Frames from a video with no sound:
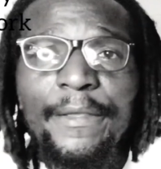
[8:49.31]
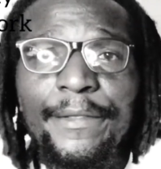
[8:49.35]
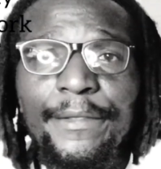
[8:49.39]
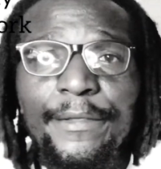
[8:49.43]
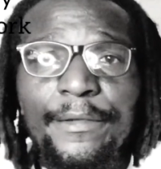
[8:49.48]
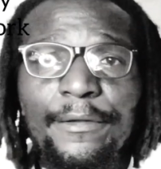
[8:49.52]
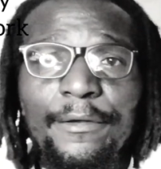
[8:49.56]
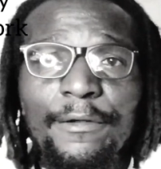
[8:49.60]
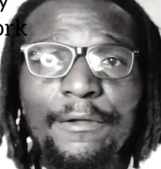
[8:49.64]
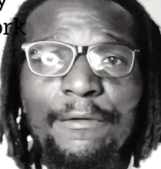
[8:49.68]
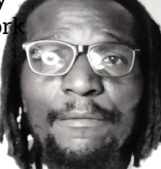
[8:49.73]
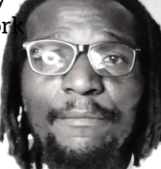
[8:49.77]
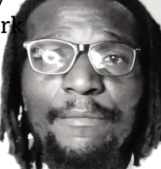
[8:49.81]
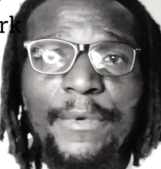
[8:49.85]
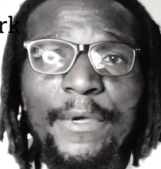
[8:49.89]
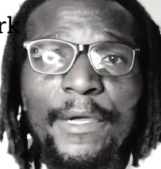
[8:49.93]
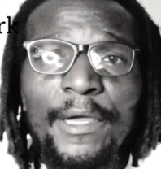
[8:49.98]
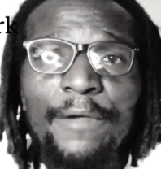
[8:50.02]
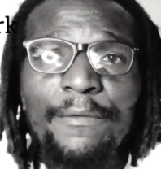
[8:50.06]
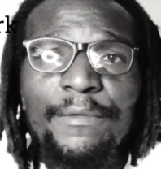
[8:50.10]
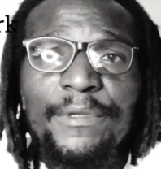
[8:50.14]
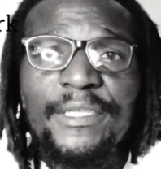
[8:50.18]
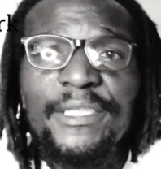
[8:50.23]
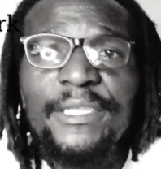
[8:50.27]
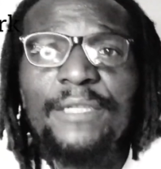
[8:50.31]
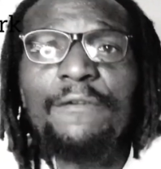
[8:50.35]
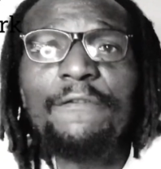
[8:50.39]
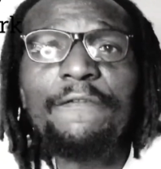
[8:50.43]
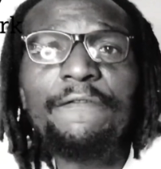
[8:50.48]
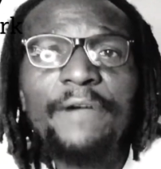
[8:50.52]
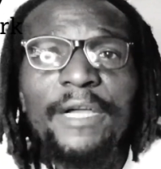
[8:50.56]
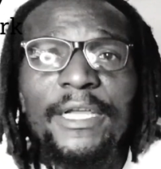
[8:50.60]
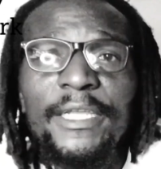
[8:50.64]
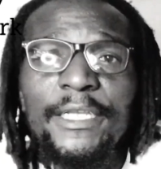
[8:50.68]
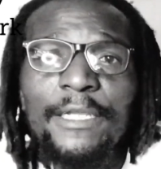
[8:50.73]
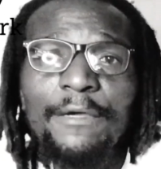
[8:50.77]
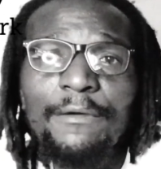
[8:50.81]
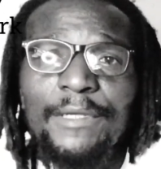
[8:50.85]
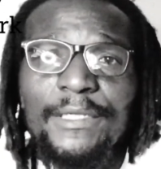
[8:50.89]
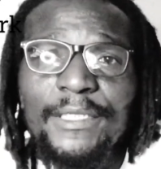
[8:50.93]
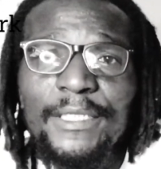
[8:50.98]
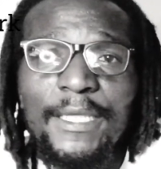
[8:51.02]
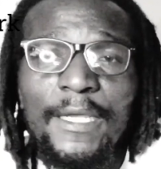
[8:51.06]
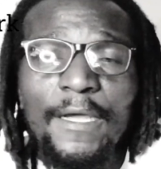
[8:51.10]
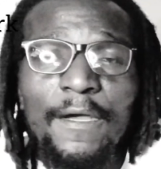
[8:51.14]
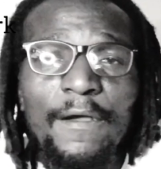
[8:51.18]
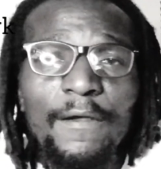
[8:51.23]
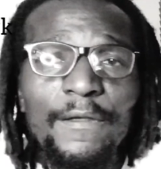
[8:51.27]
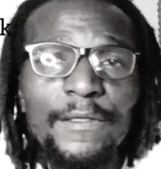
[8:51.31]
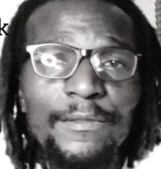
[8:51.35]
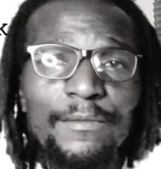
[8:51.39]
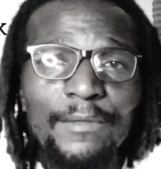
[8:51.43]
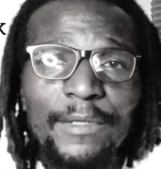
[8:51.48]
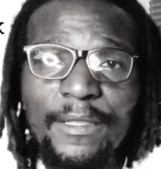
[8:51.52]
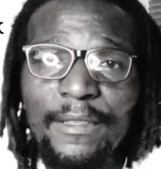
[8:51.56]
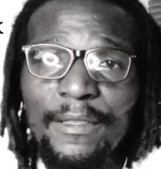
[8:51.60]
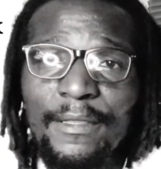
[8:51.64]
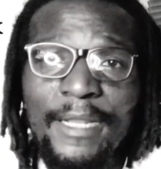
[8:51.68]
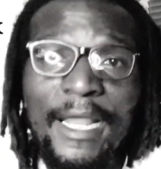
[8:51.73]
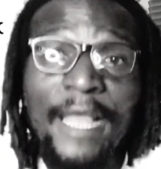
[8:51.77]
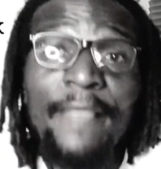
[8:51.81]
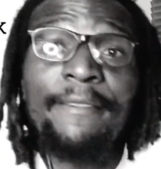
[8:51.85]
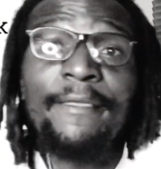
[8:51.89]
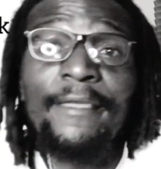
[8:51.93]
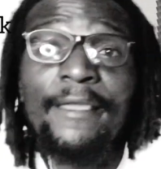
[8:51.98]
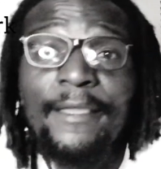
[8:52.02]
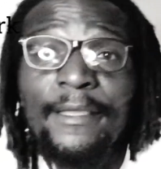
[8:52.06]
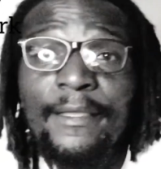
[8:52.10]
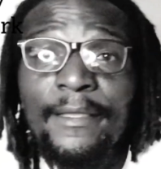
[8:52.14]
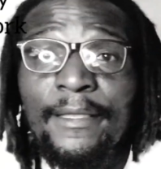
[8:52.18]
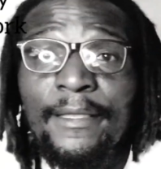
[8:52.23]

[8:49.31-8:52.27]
you know, but we still find ourselves with nothing,